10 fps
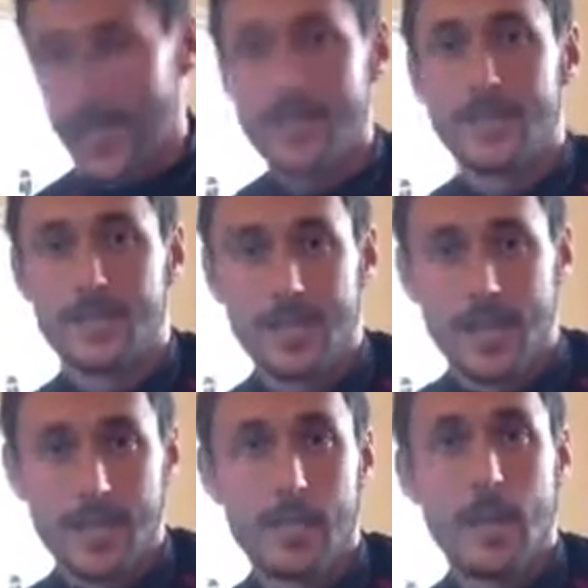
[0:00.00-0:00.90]
end of the
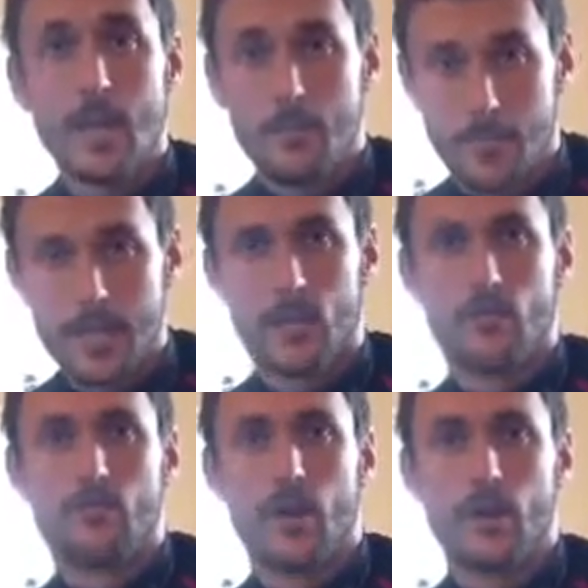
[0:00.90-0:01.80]
day, being
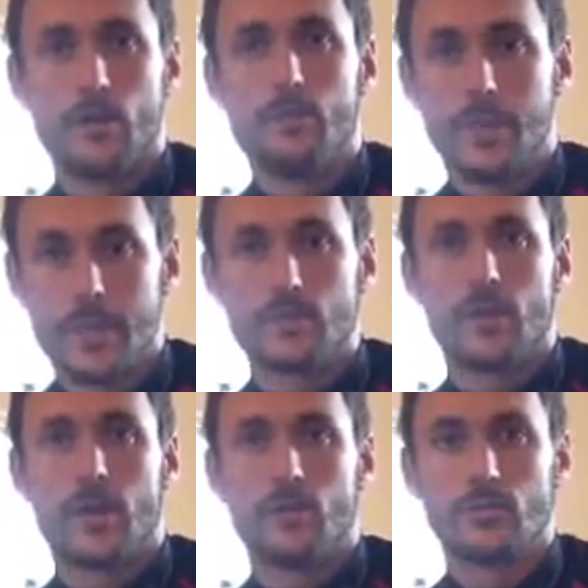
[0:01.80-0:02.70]
off-road, being
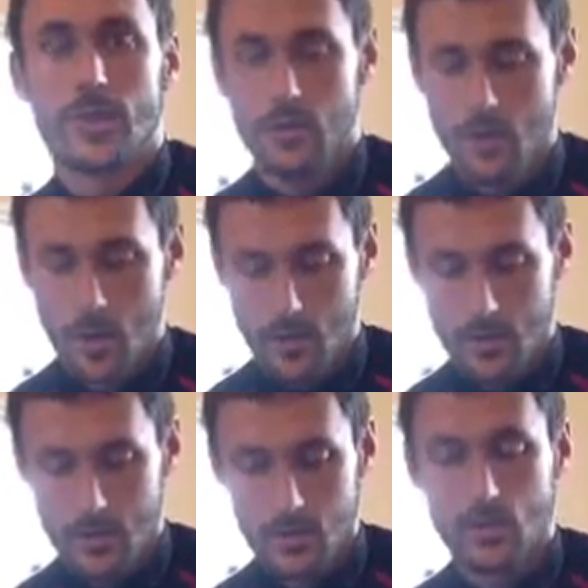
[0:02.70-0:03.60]
trails, there are
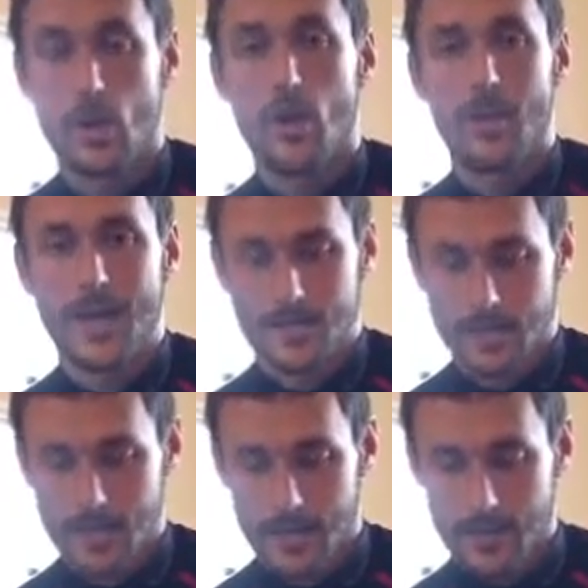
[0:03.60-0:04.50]
sharp
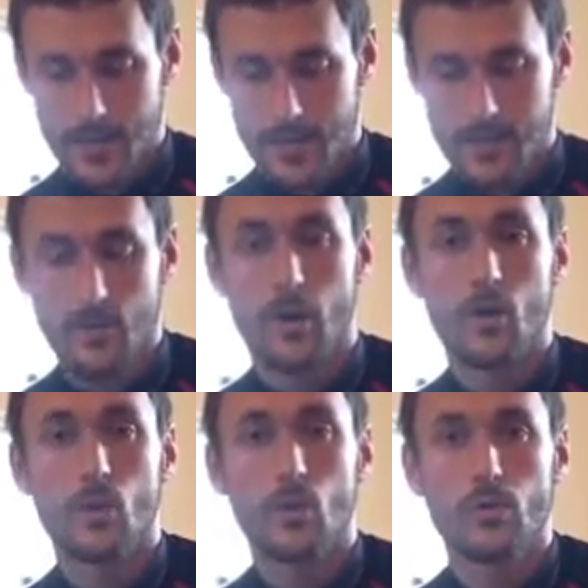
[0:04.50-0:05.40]
hazards out there, there are
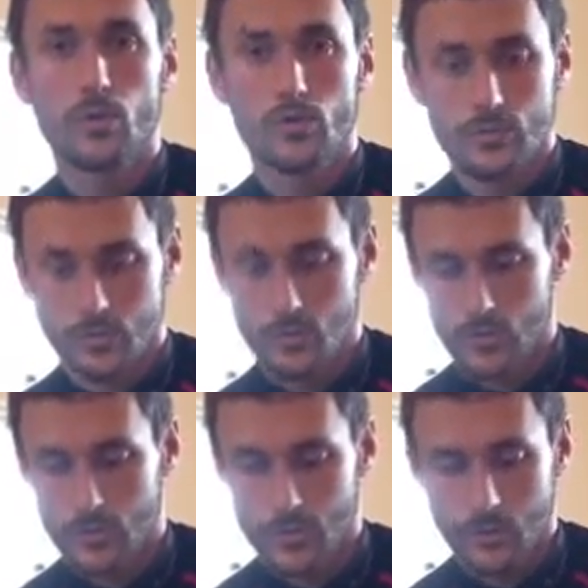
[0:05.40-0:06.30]
hawthorns and
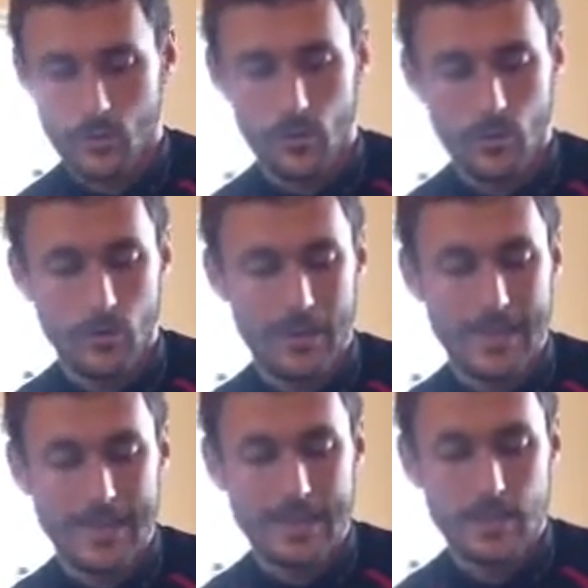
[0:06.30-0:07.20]
whatnot
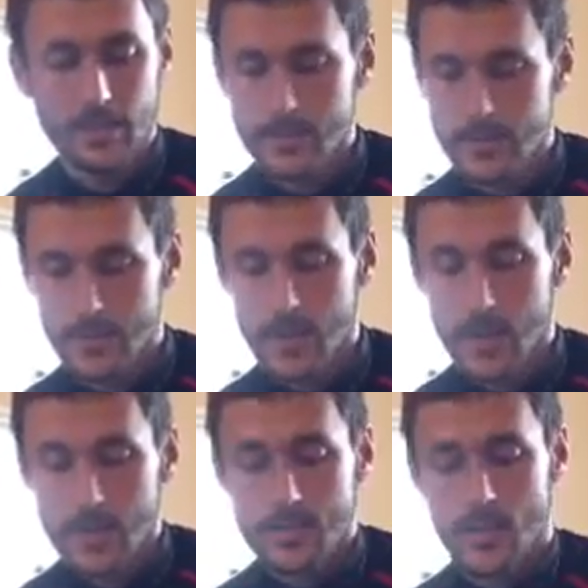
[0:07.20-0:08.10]
in England,
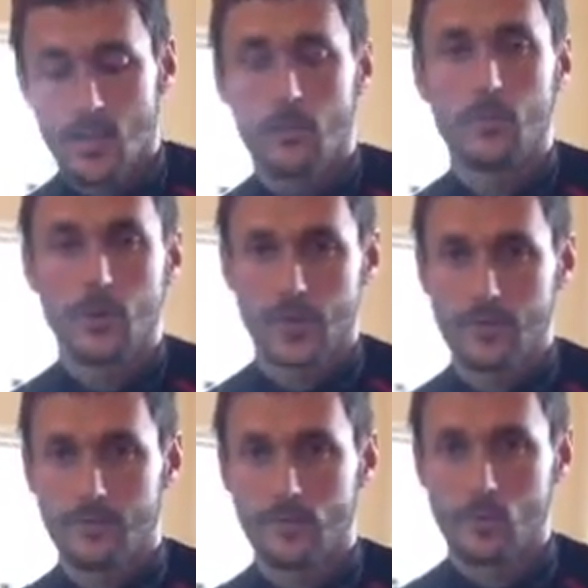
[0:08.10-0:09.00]
so I'm
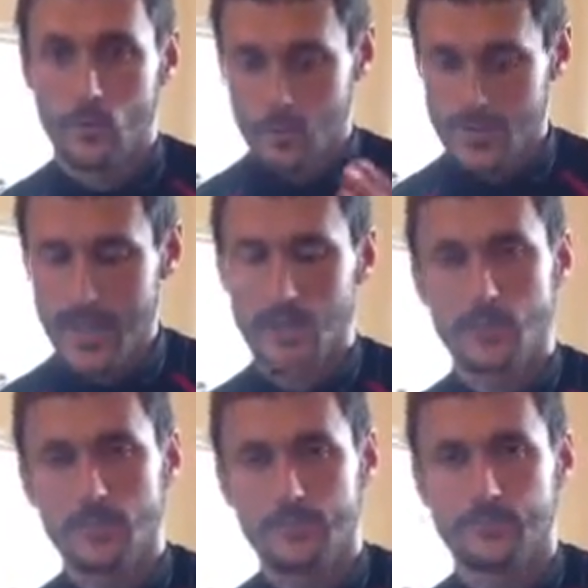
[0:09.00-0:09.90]
looking for
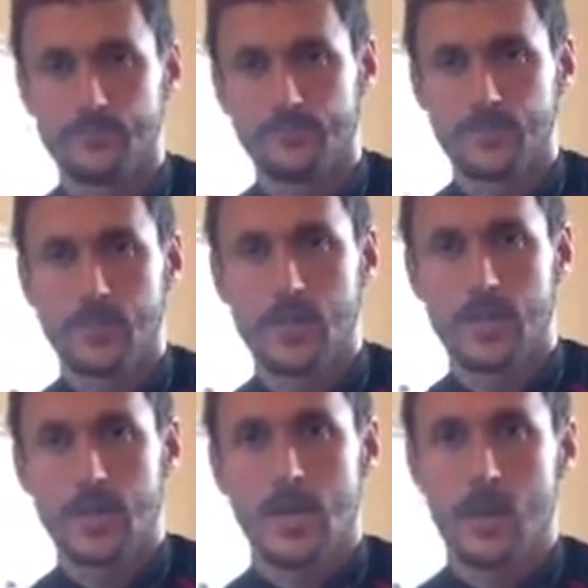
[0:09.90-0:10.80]
protection
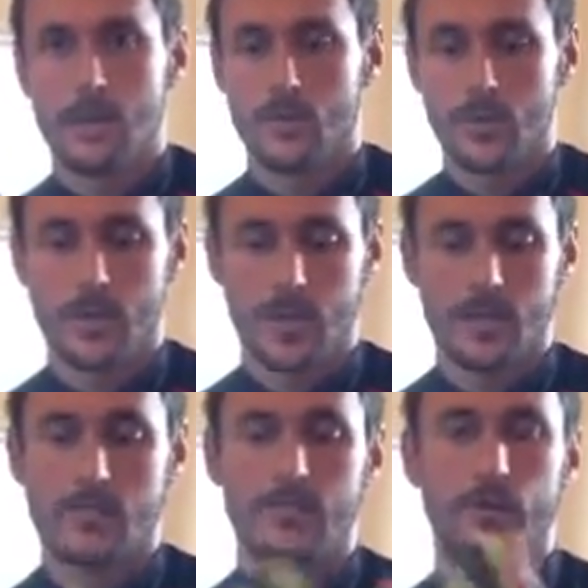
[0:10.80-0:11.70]
and I'm looking
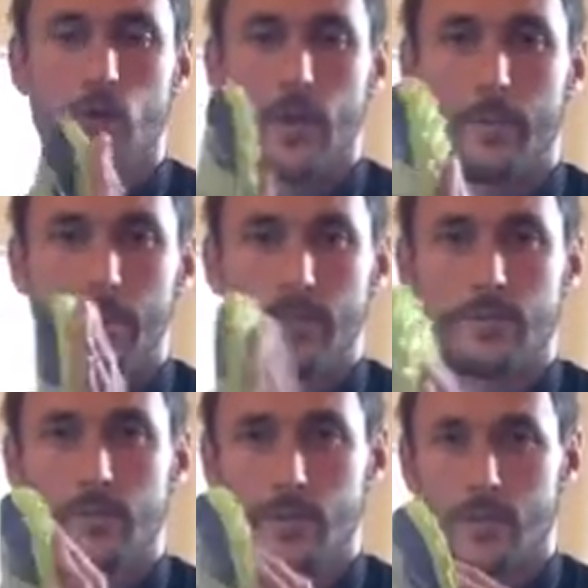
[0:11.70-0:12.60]
for grip,
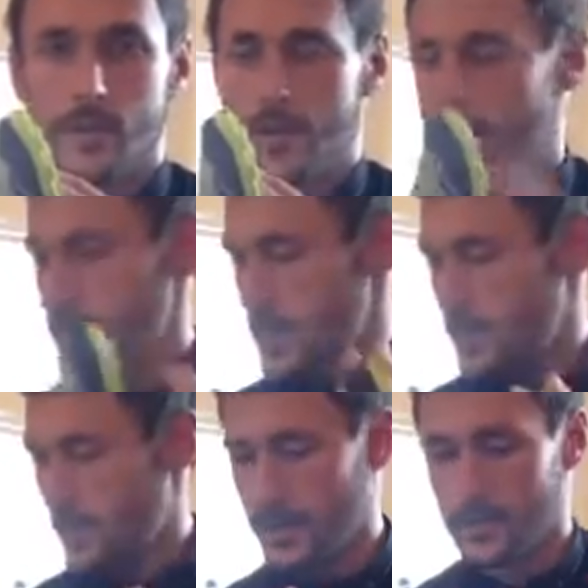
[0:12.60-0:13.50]
okay,
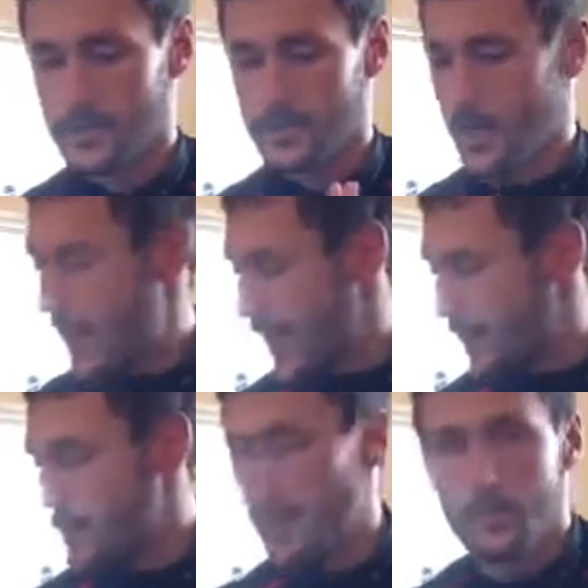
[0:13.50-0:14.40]
because at
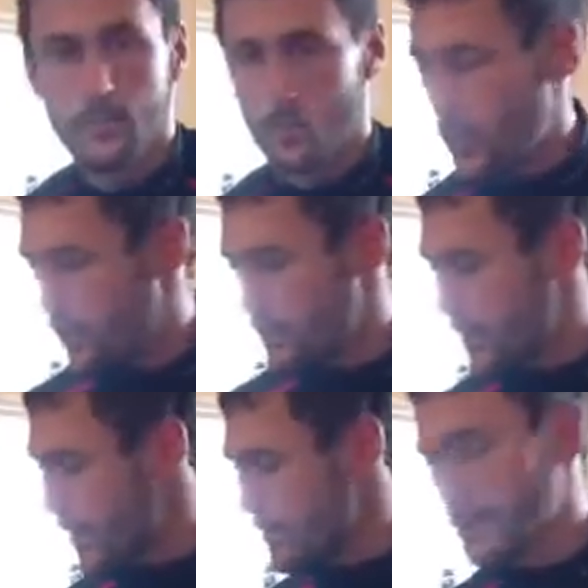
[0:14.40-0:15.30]
the moment what I've
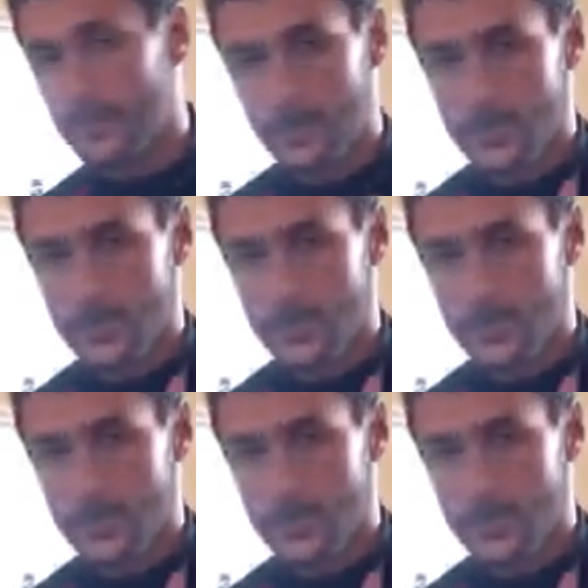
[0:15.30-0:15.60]
found, if I